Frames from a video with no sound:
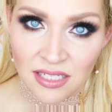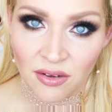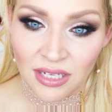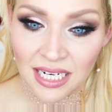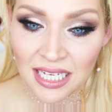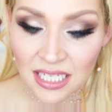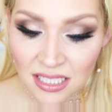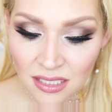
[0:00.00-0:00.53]
Now
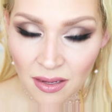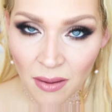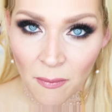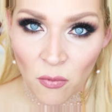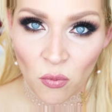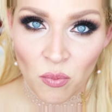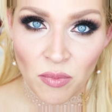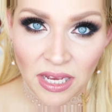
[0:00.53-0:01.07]
it is
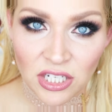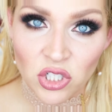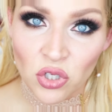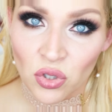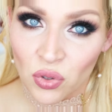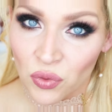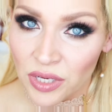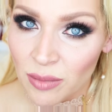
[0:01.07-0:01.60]
much
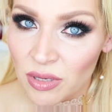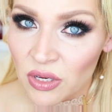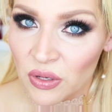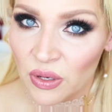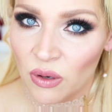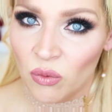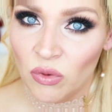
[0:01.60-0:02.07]
creamier,